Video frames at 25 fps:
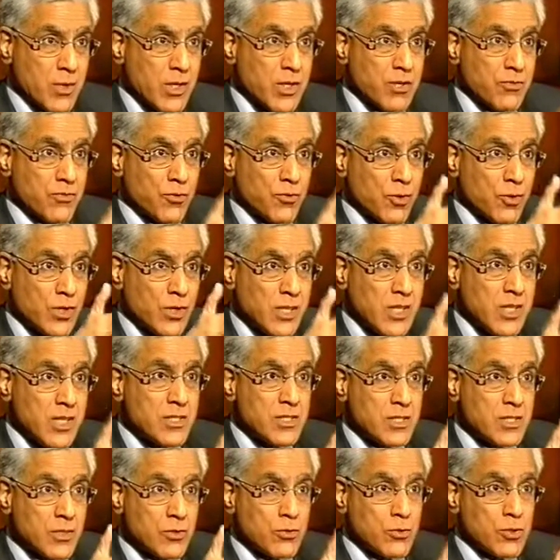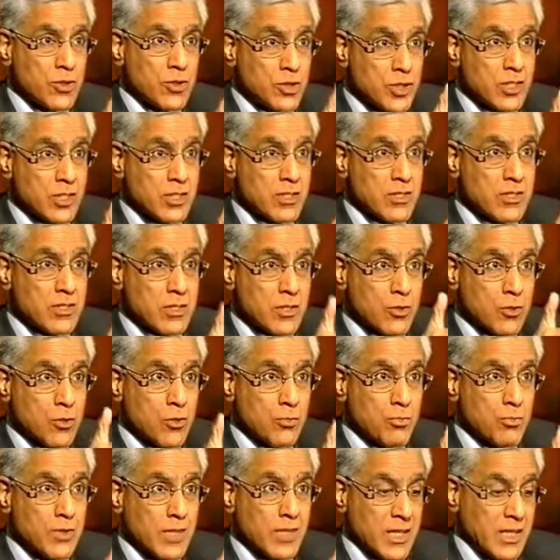and one of your lead negotiators
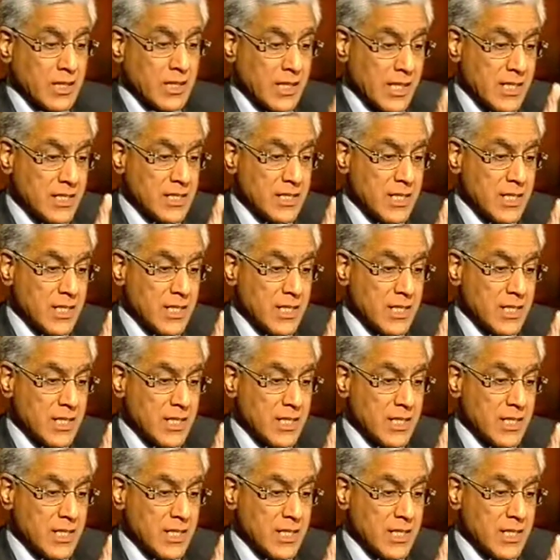at Copenhagen,